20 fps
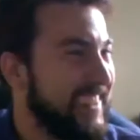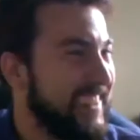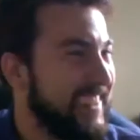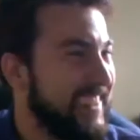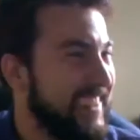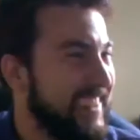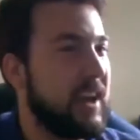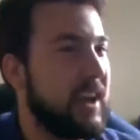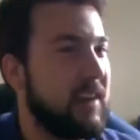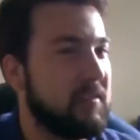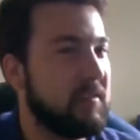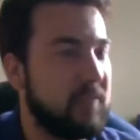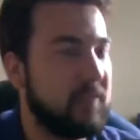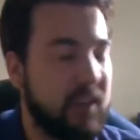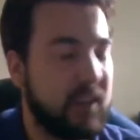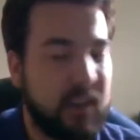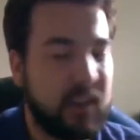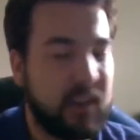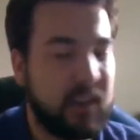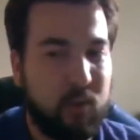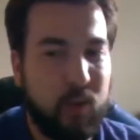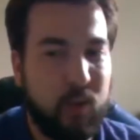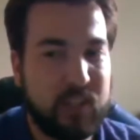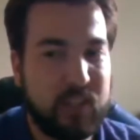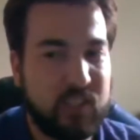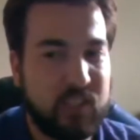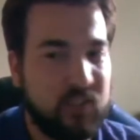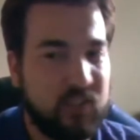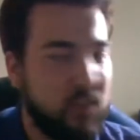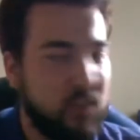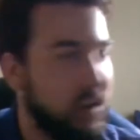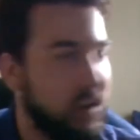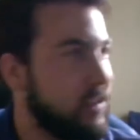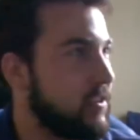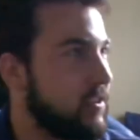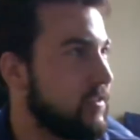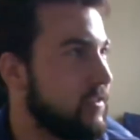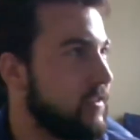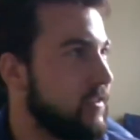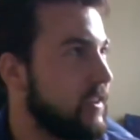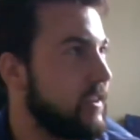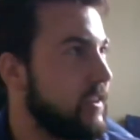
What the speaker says: you guys have questions for either,